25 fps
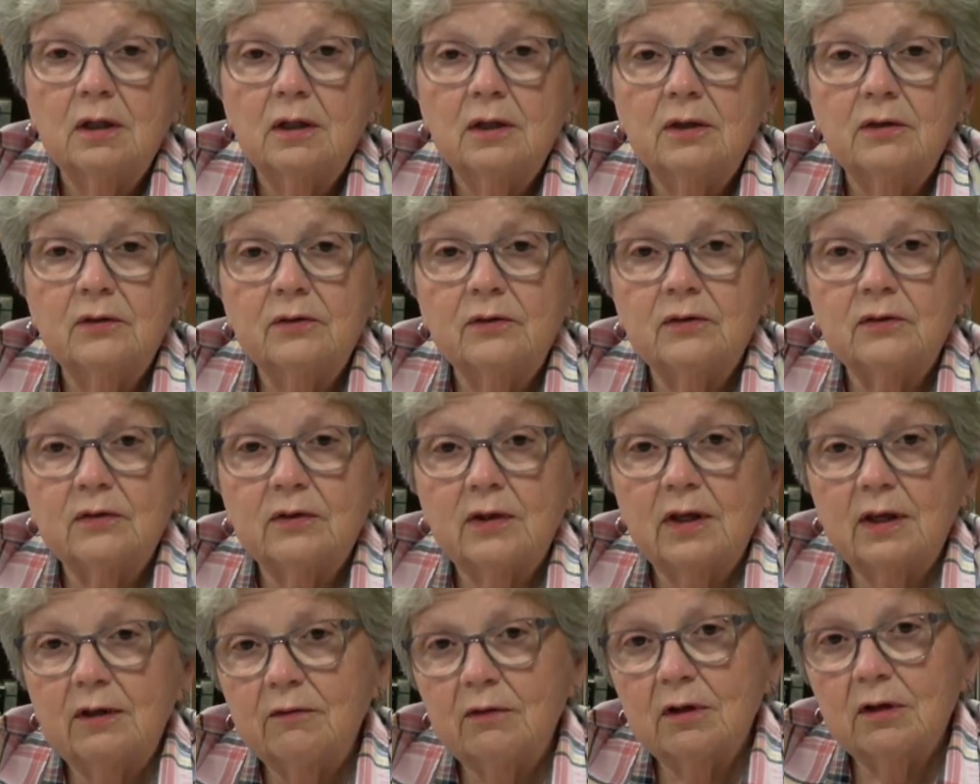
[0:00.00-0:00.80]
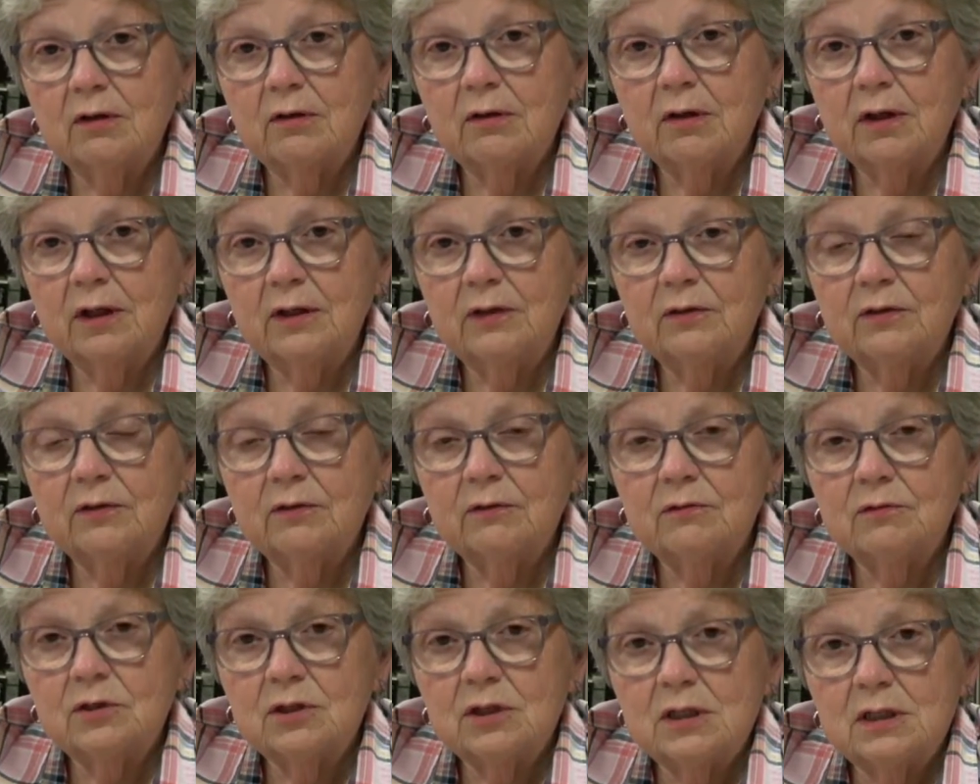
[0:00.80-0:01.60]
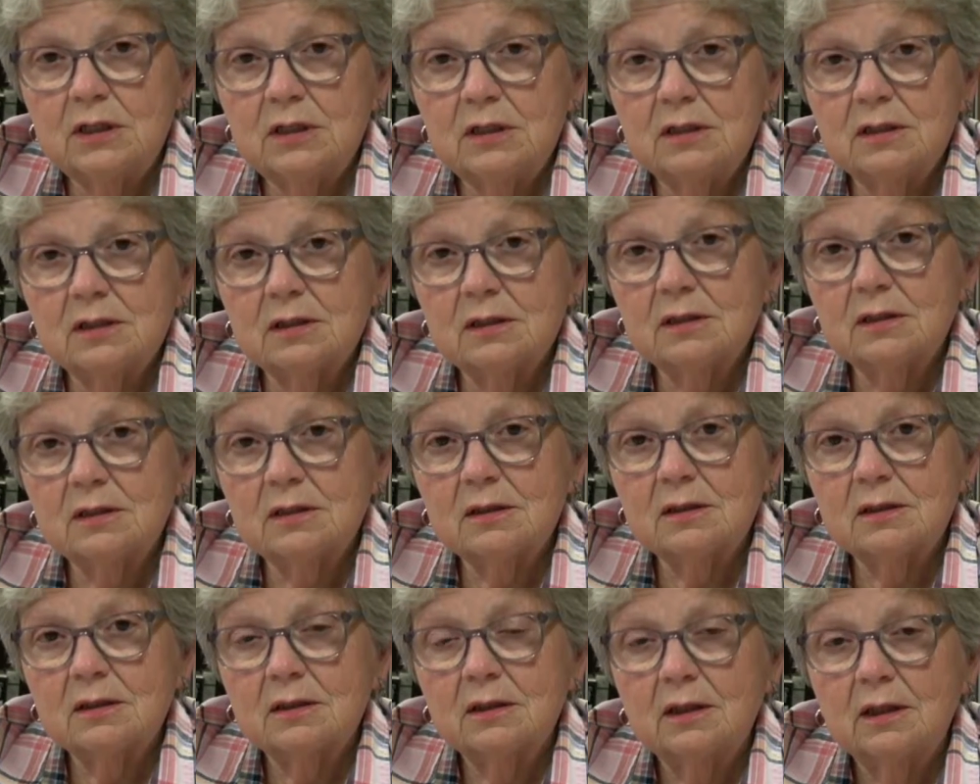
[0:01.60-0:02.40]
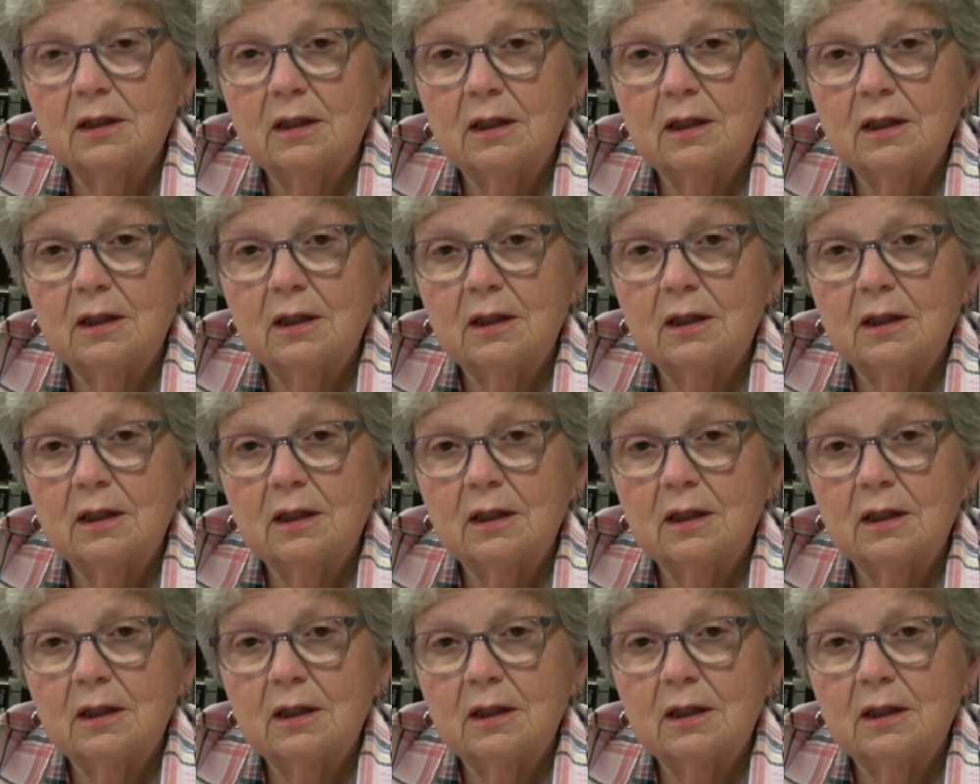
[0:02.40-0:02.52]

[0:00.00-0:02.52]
is the saving grace of Jesus